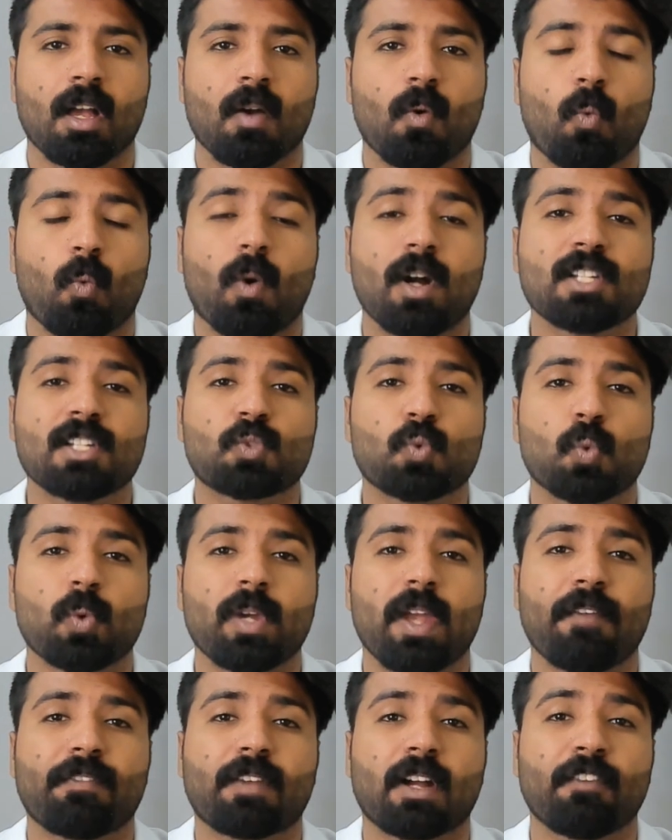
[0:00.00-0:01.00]
Once we
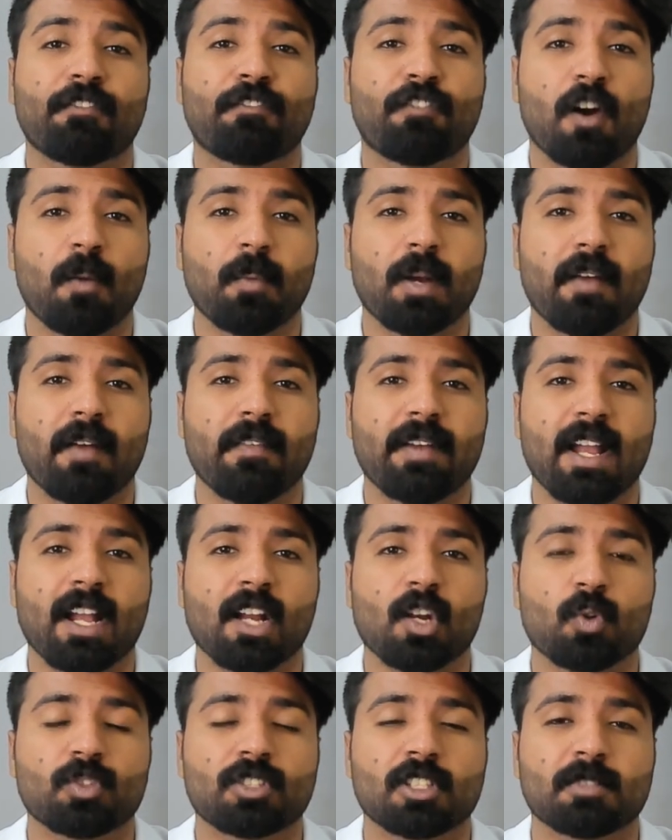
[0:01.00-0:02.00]
have confirmed our
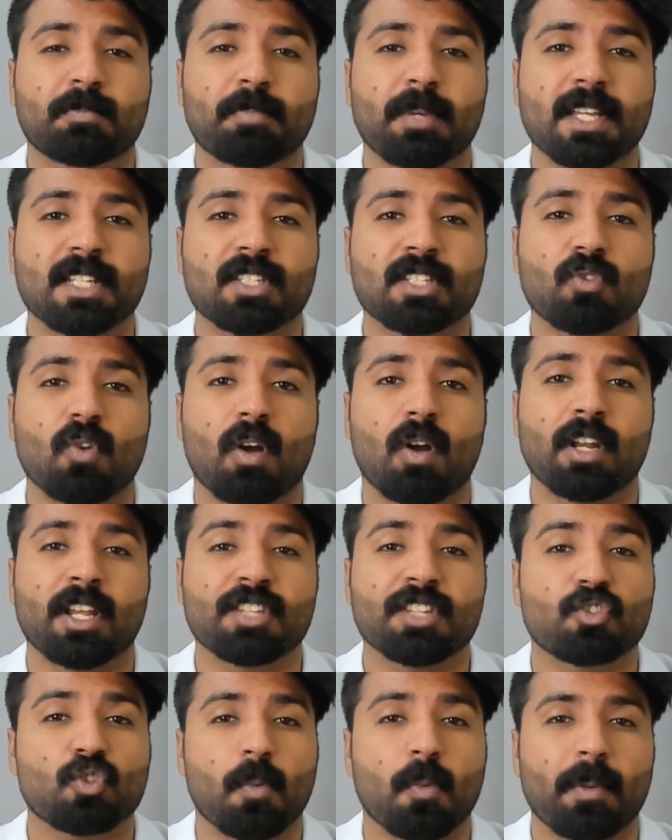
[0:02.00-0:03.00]
diagnosis based on
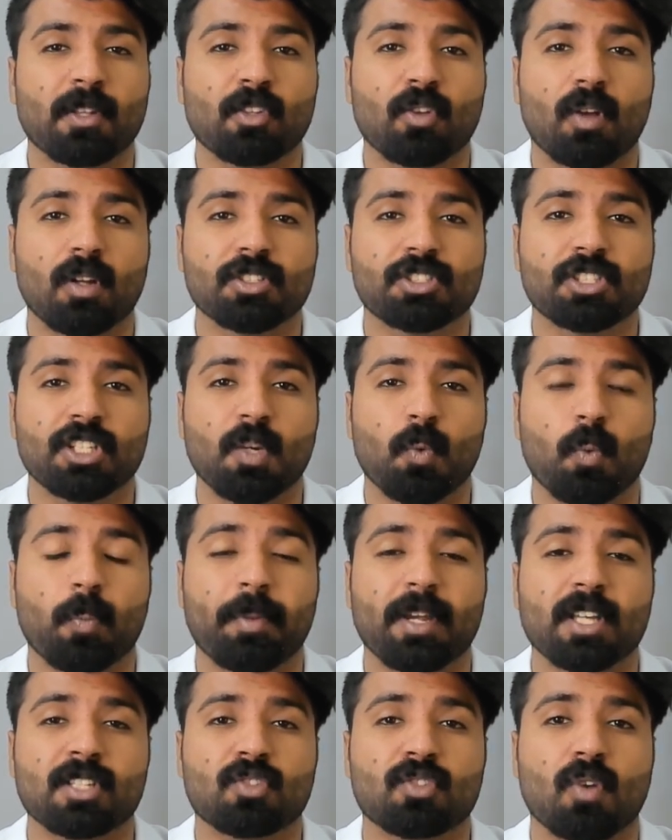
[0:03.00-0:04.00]
histopathology,
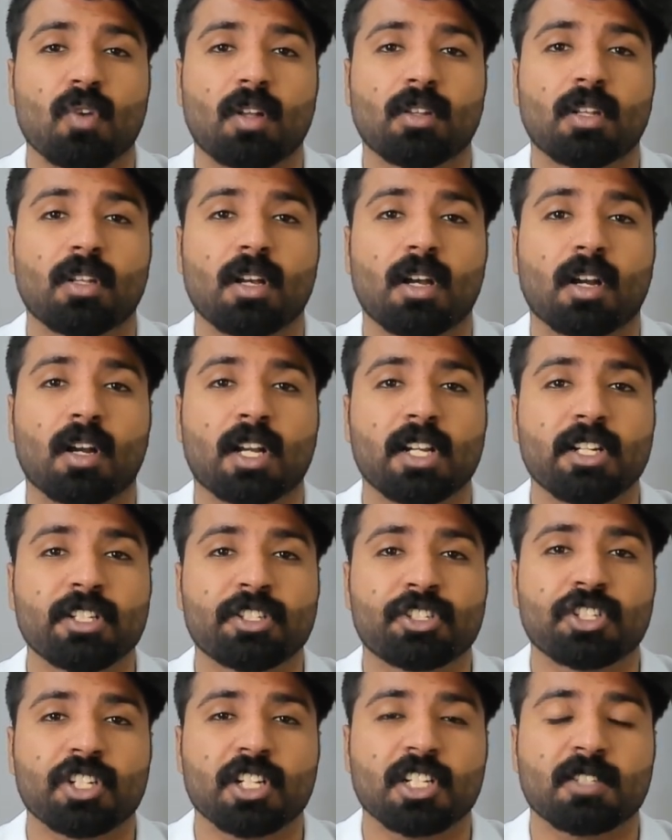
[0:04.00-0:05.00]
based on the
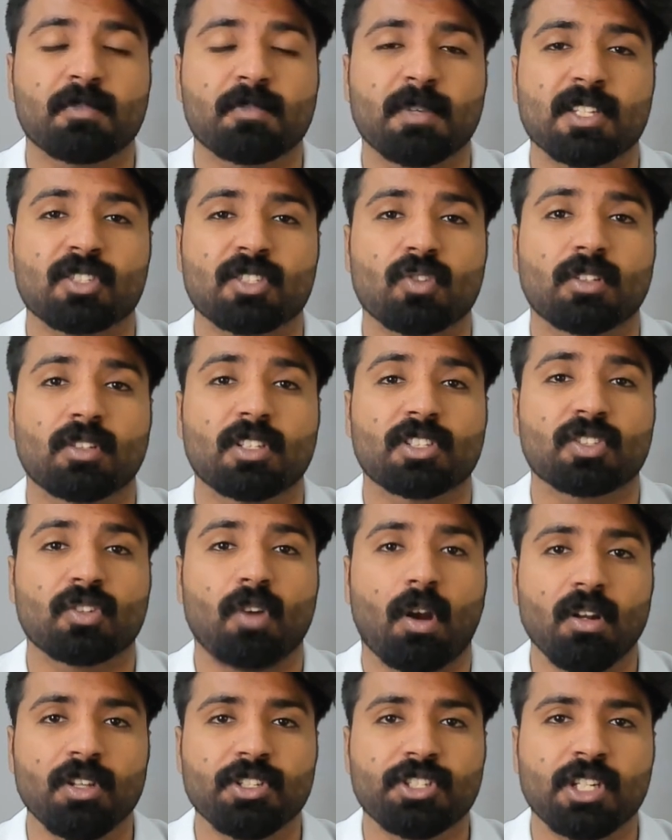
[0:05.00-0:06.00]
cultures, based on the
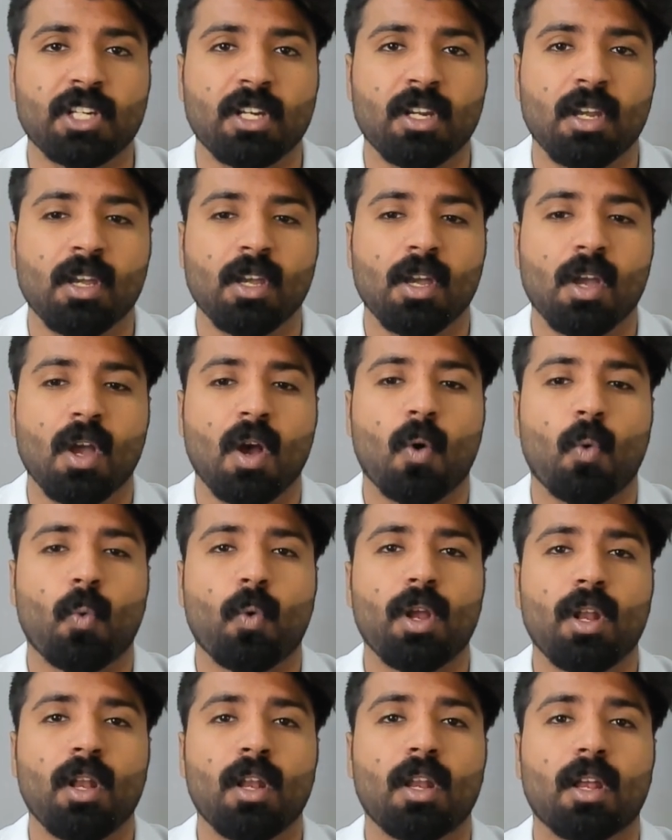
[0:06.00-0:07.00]
serology,
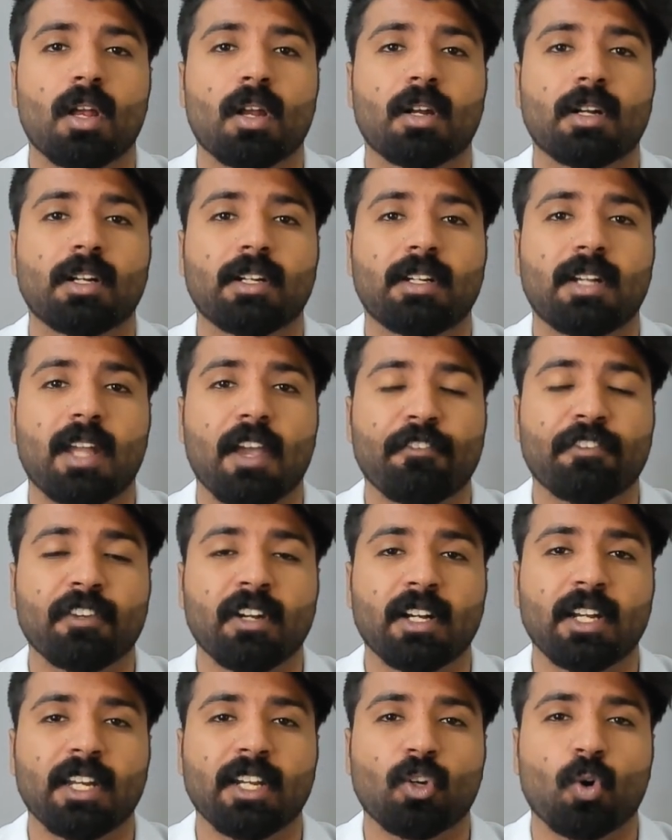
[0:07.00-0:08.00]
we'll
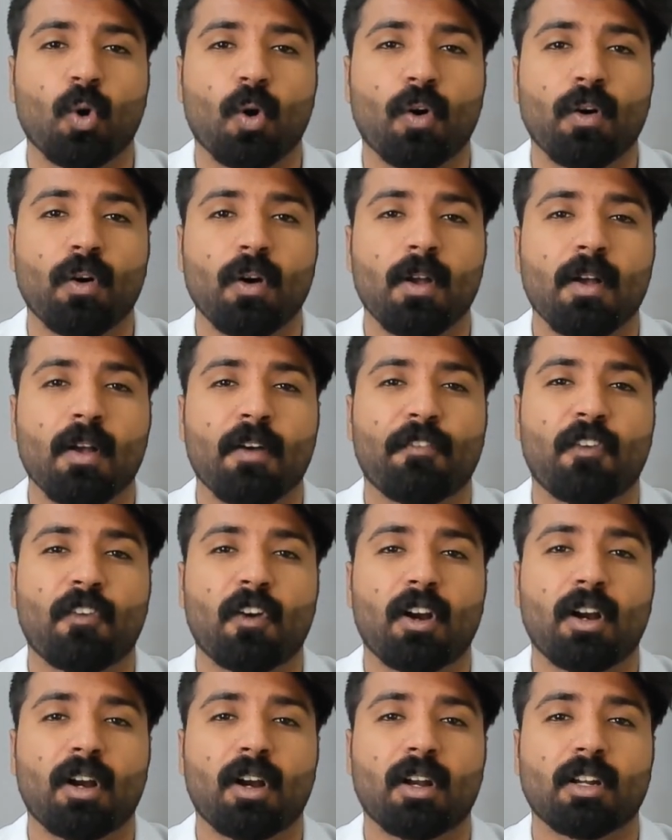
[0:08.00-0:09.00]
definitely go
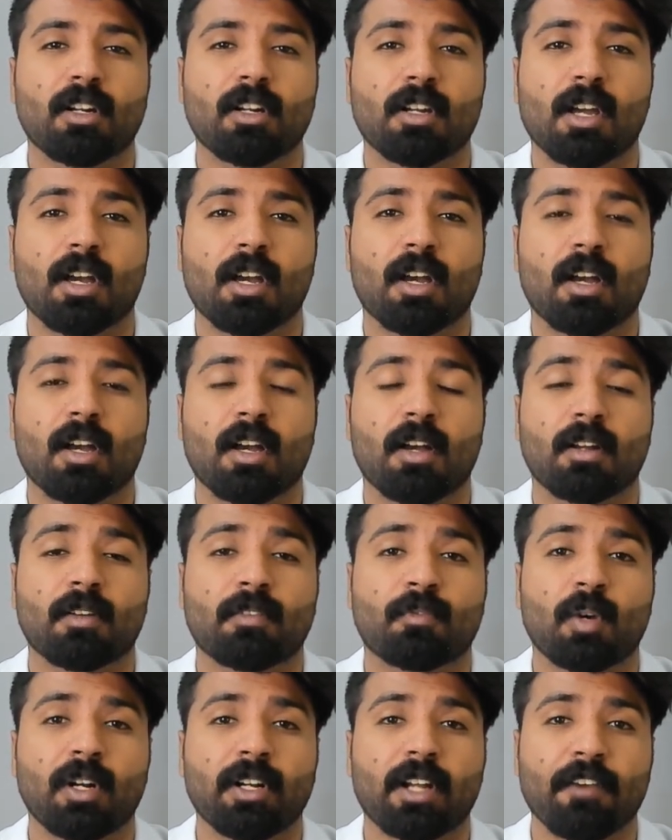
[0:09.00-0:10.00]
for
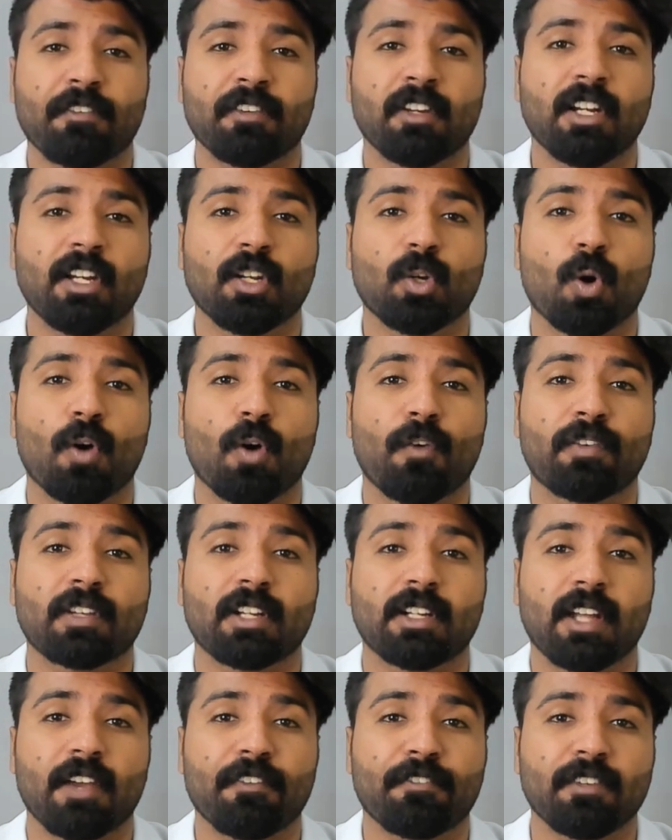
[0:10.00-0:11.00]

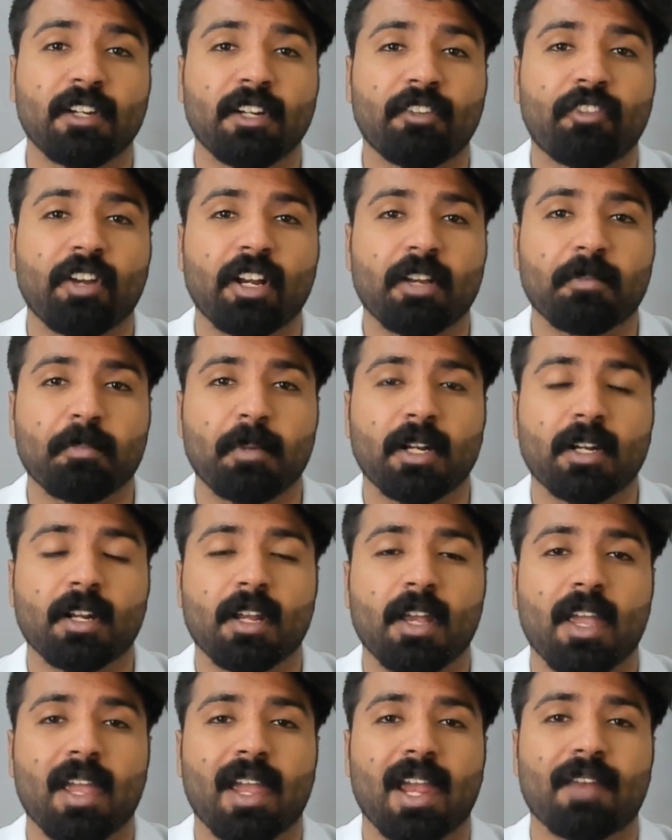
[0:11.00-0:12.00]
the definite treatment,
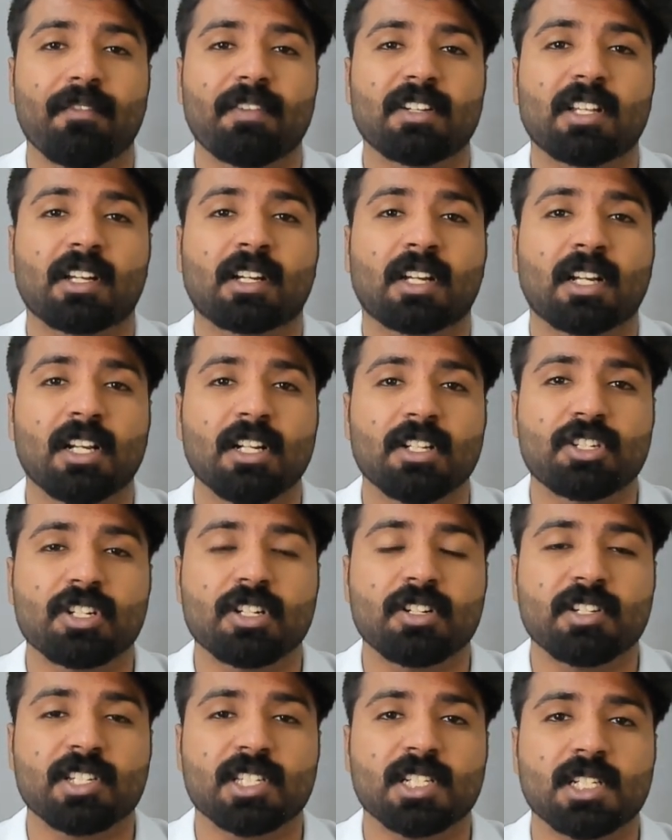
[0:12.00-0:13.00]
and with the culture
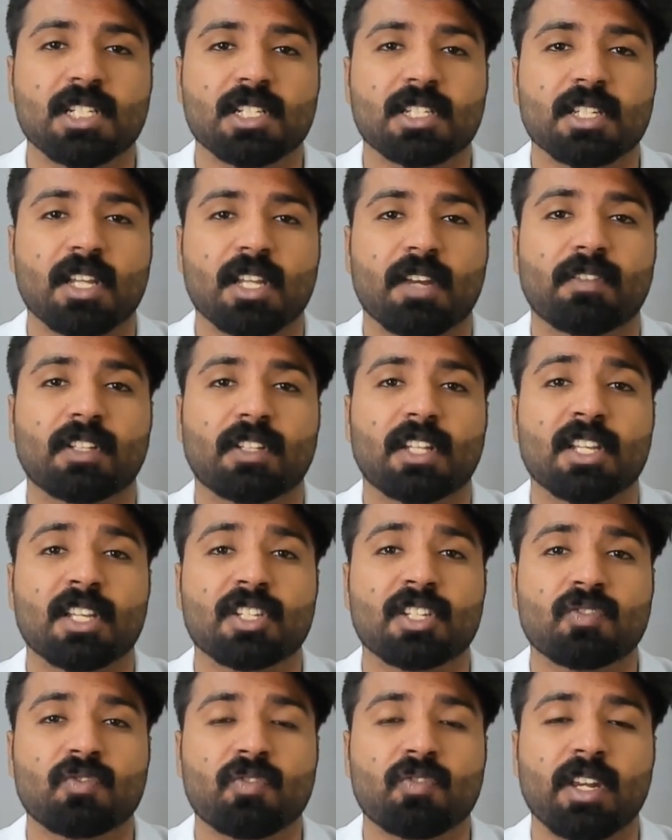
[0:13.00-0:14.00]
results and with the
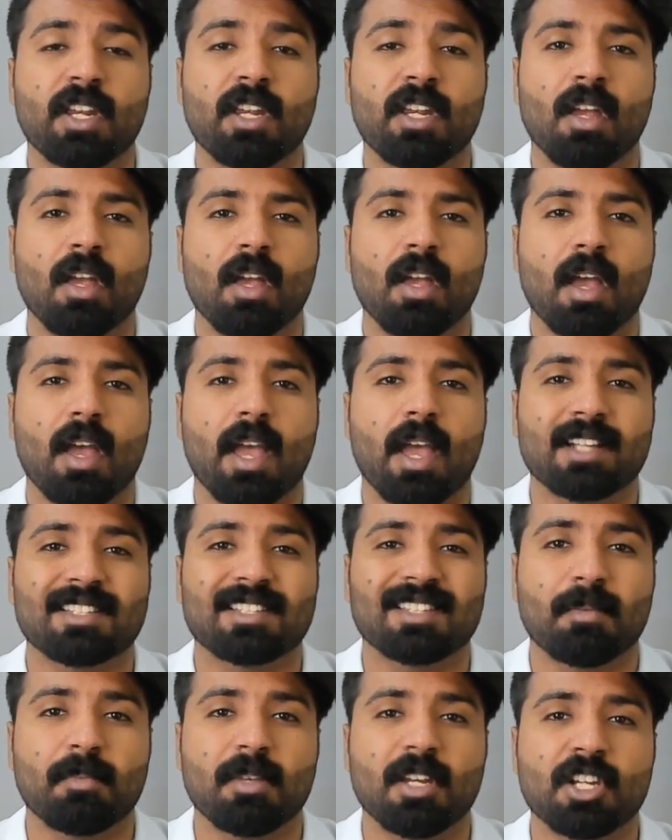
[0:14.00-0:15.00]
history
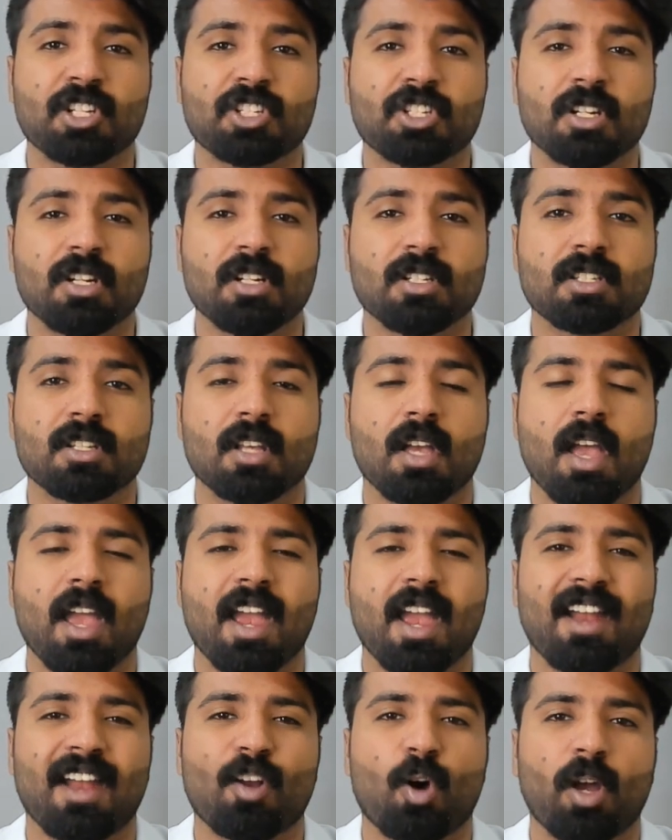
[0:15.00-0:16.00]
examinations,
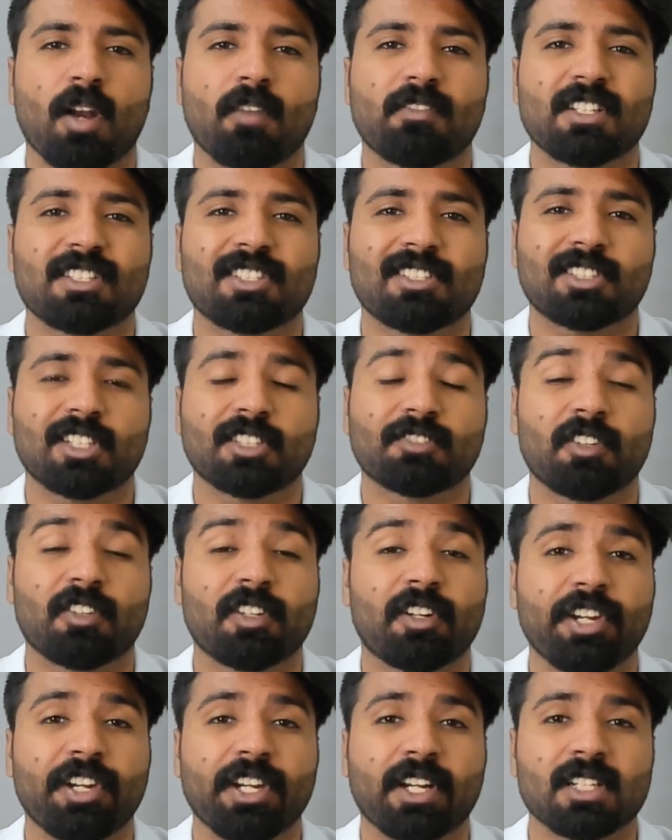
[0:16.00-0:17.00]
and all of these results
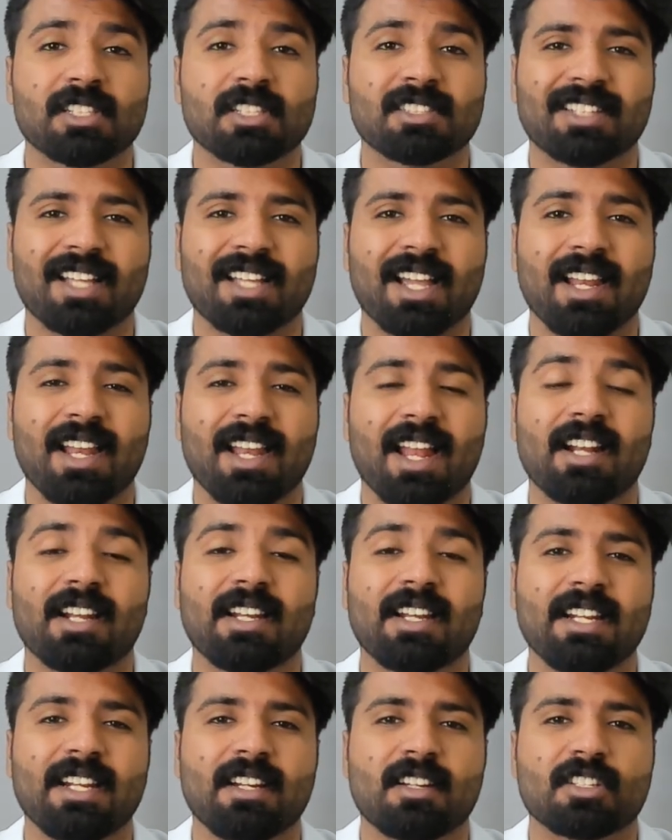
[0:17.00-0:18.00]
will reconcile
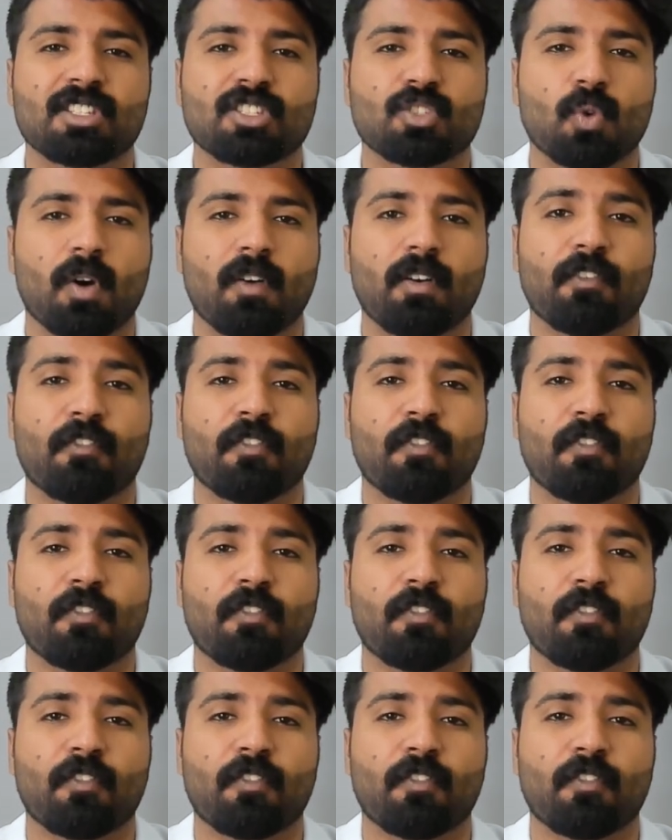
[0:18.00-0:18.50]
and lead us to our